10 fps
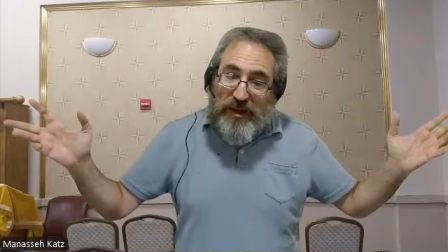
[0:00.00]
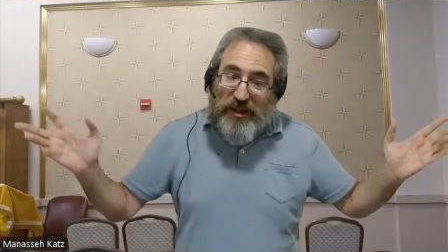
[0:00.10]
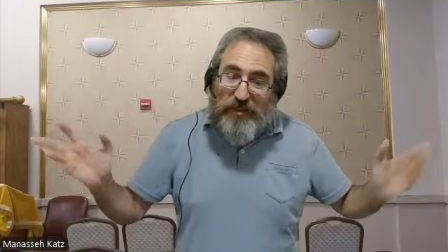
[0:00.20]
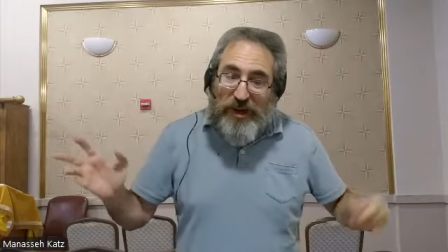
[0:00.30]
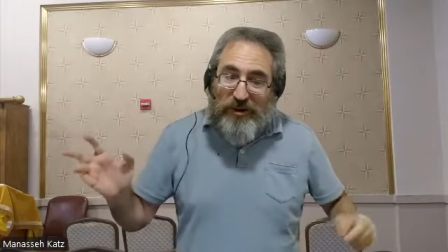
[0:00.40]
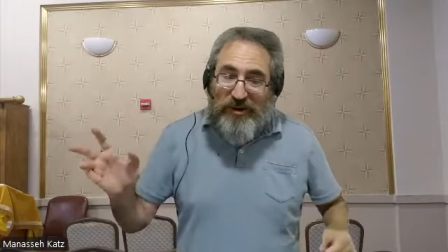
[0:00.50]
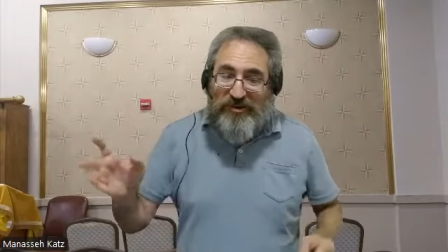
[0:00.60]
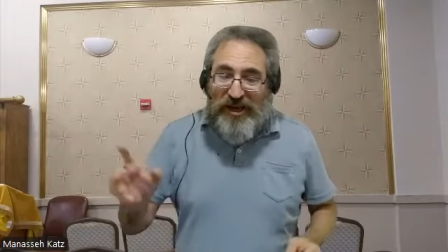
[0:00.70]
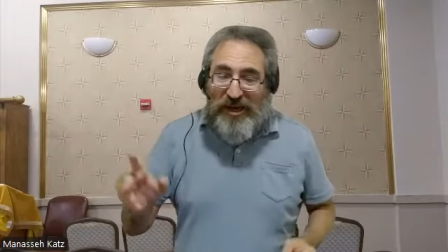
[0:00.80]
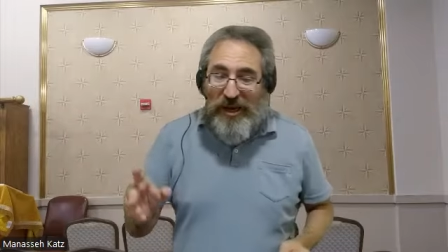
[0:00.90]
the Maryland
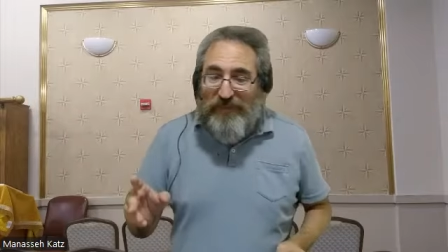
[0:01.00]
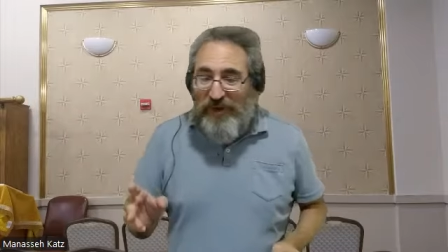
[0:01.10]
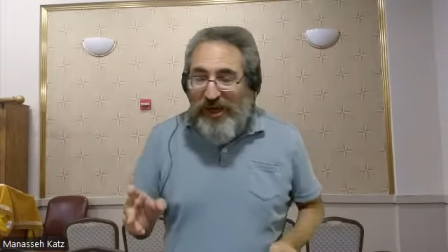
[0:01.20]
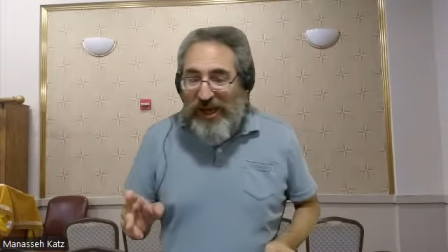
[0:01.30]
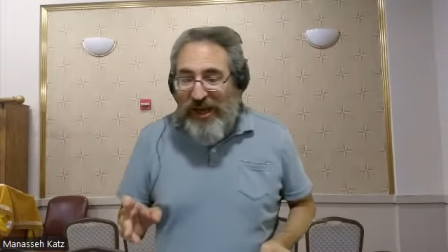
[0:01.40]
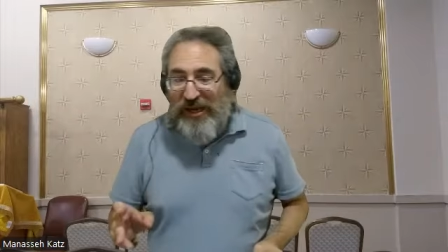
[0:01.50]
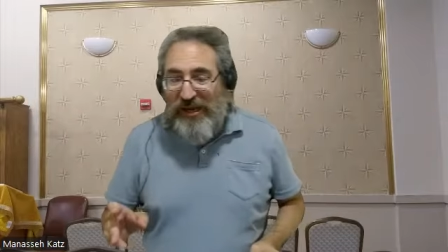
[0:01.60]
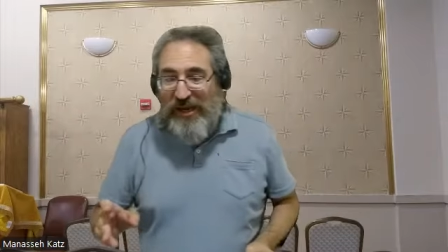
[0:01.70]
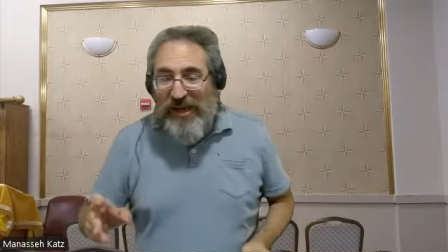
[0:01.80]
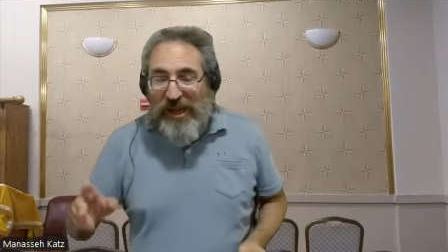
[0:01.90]
State
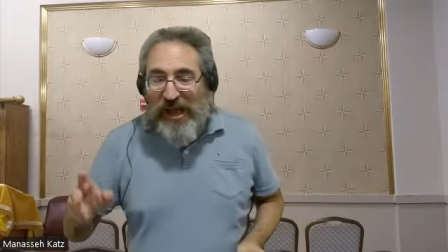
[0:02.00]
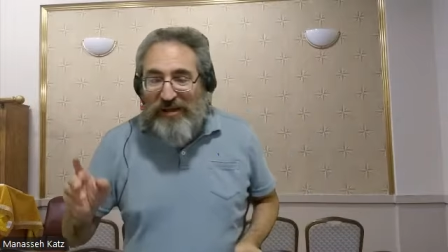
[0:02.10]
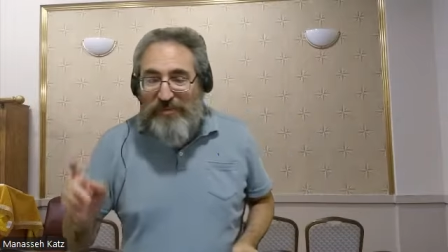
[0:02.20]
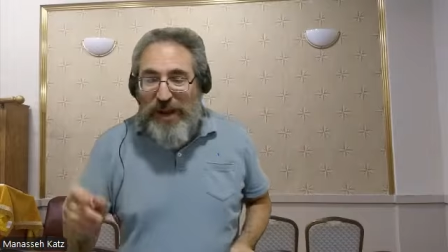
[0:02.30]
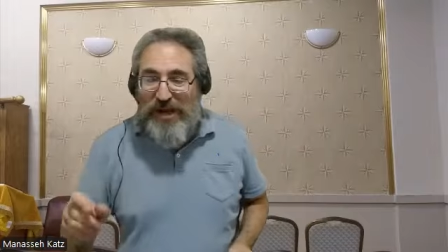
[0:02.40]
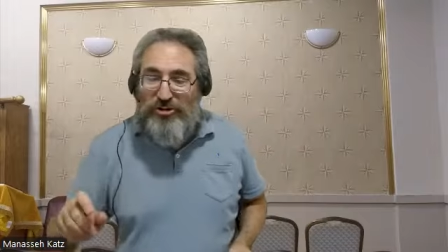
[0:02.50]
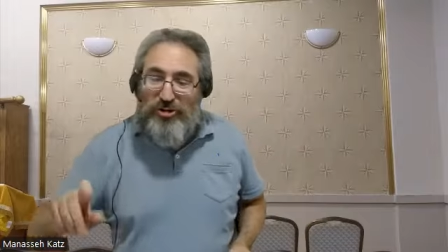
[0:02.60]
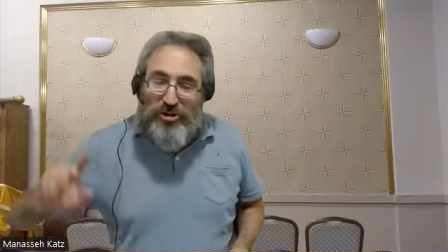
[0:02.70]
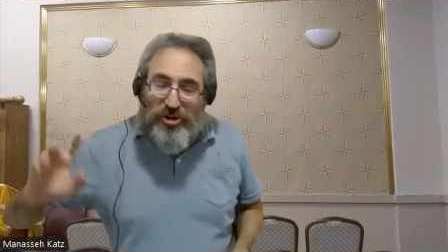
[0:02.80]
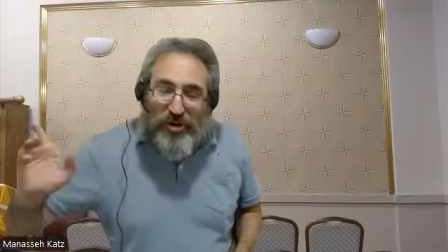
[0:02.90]
MVA has managed
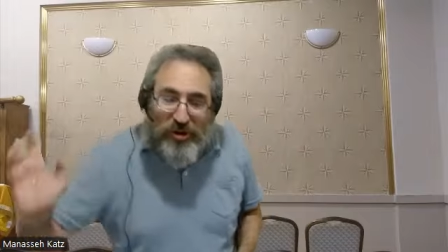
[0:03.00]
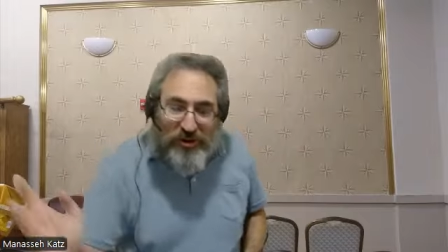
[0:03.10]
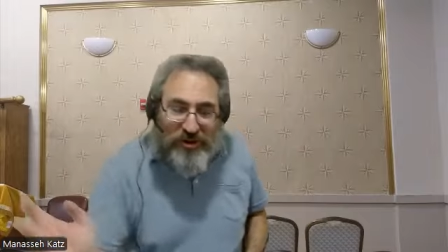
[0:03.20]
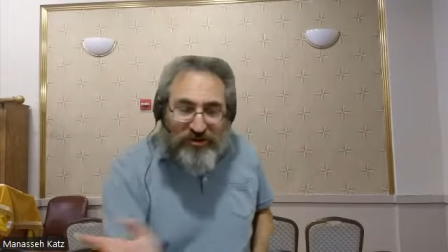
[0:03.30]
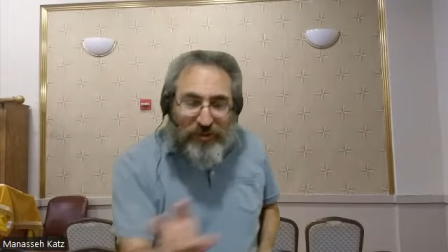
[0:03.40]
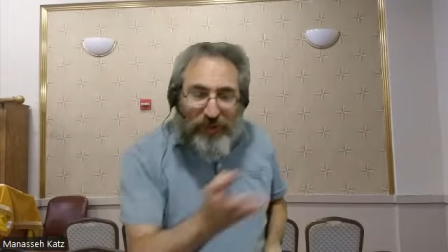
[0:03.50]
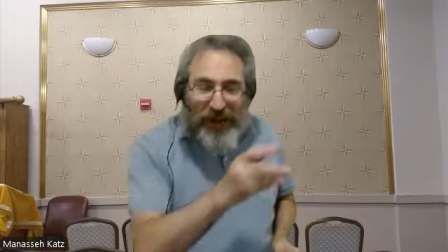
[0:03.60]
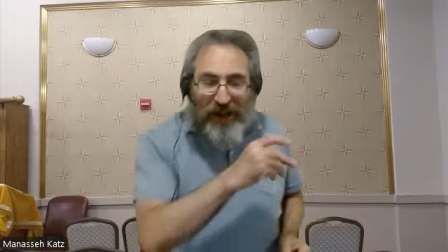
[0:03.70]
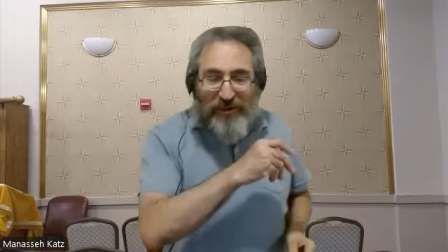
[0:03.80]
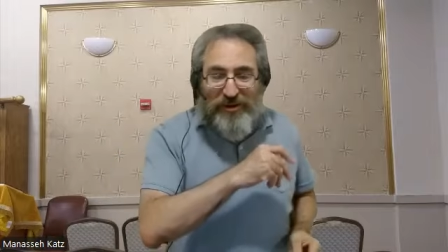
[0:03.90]
to turn this
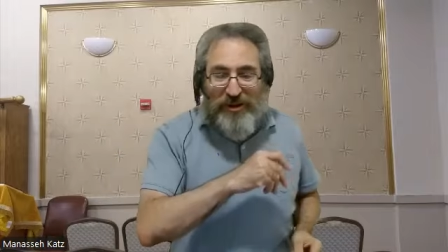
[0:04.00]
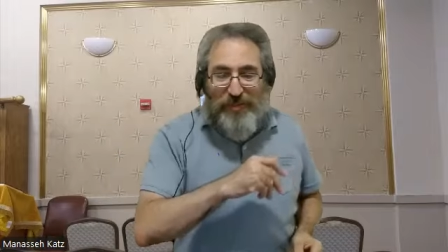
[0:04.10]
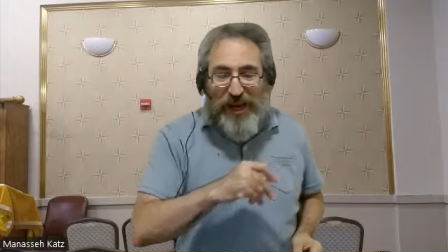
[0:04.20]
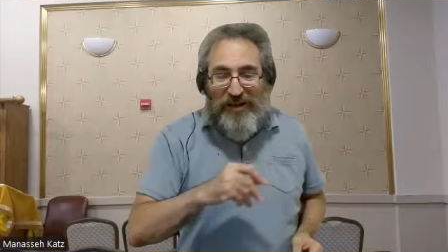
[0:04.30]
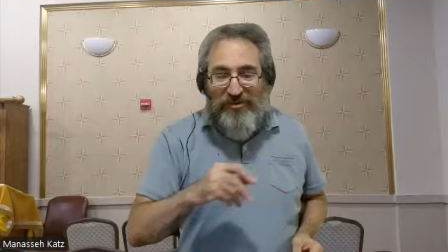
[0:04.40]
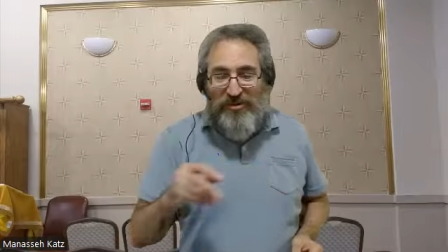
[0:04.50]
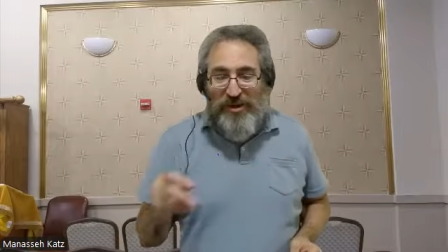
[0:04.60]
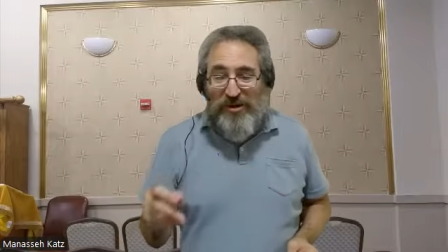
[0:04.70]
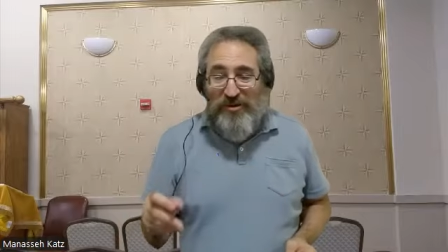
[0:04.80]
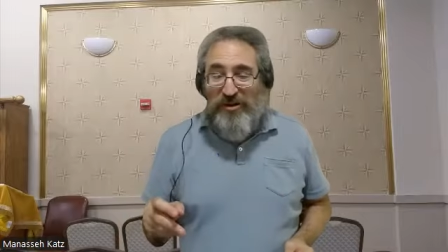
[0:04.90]
around in the past few
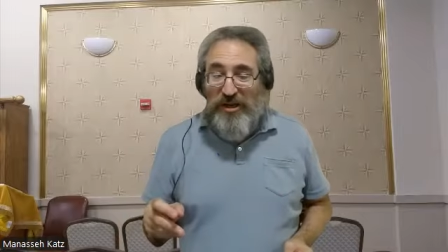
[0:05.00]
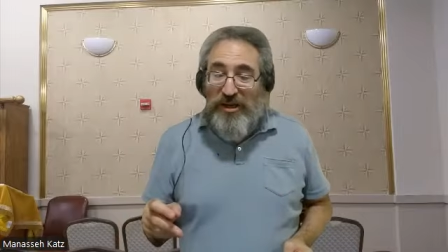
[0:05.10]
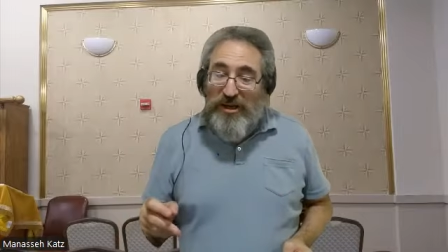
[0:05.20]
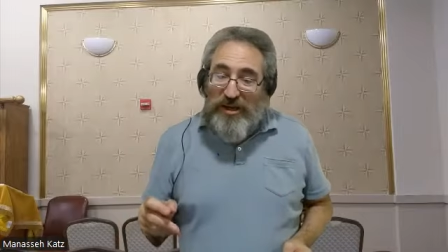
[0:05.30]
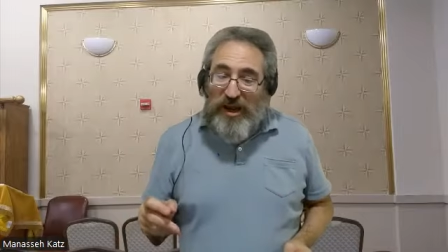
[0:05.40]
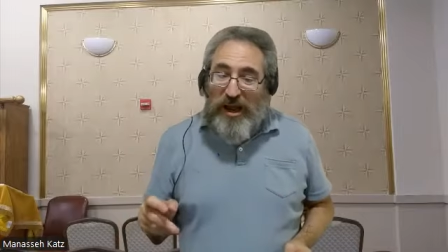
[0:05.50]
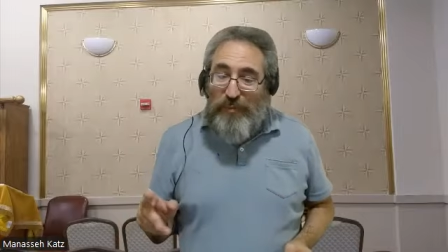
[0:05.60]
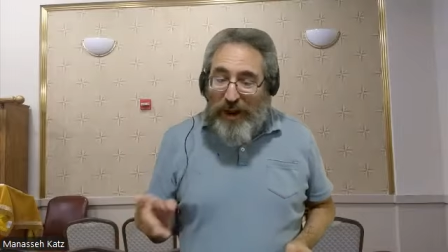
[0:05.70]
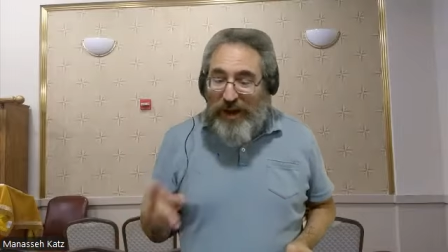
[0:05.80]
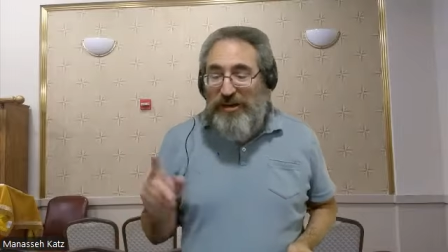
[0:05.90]
years,
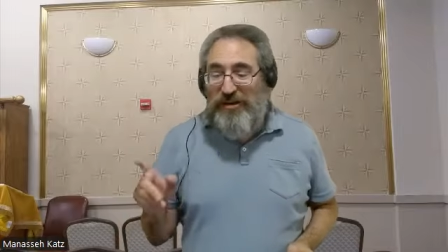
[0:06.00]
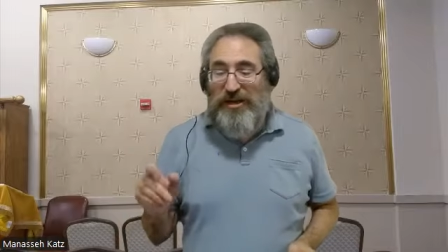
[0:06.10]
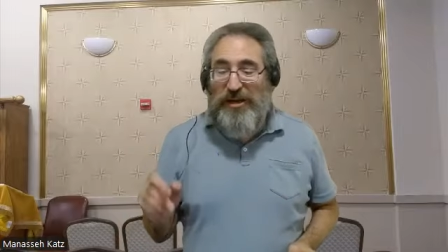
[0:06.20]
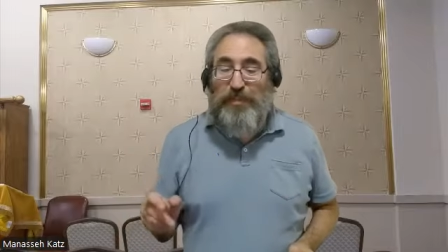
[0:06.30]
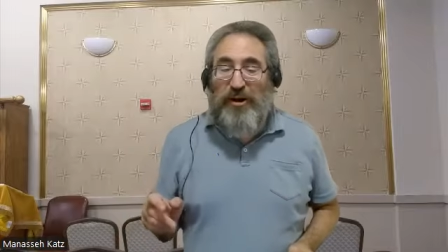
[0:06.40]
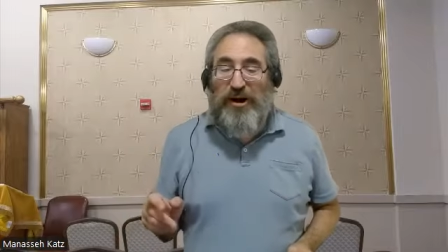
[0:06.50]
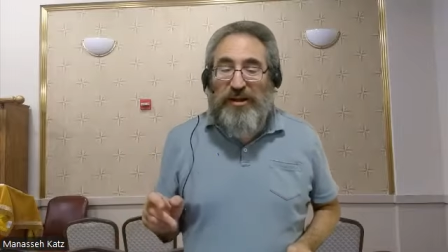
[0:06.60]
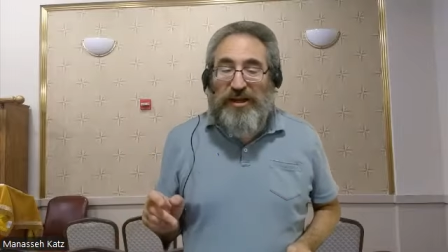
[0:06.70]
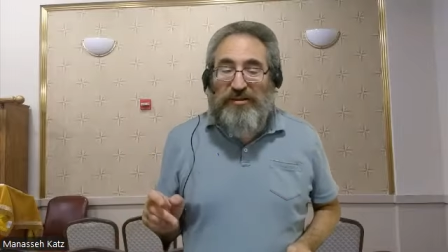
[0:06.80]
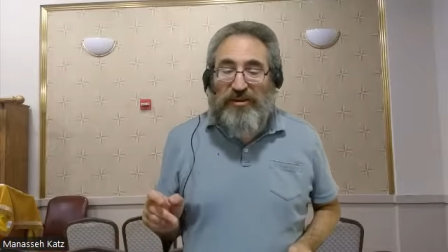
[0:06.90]
ironically, in
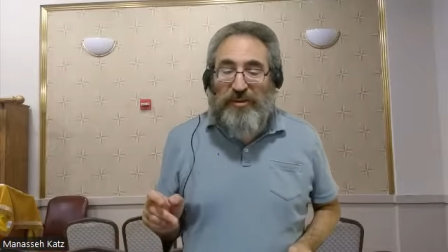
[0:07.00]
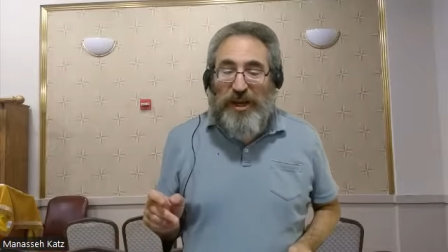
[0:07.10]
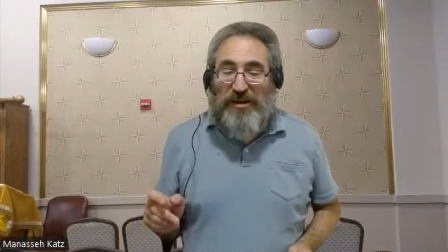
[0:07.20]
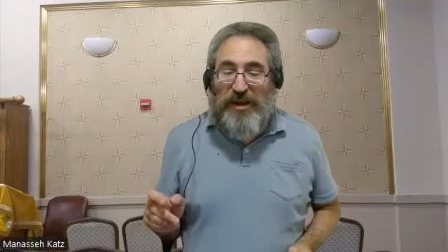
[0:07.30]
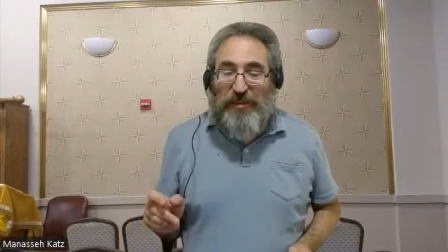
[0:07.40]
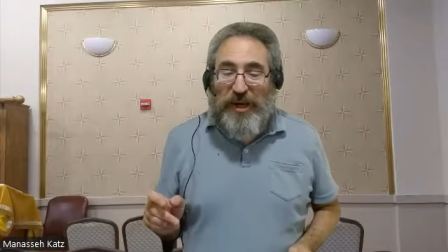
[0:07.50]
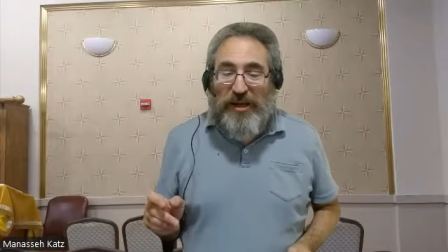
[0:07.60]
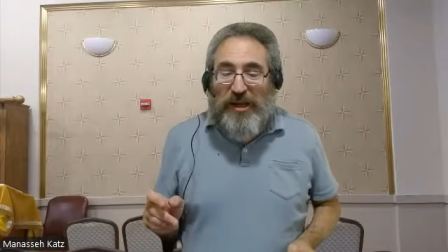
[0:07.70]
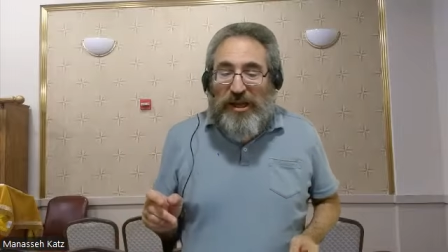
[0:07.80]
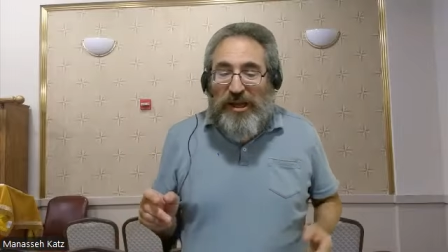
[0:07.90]
part thanks to the pandemic.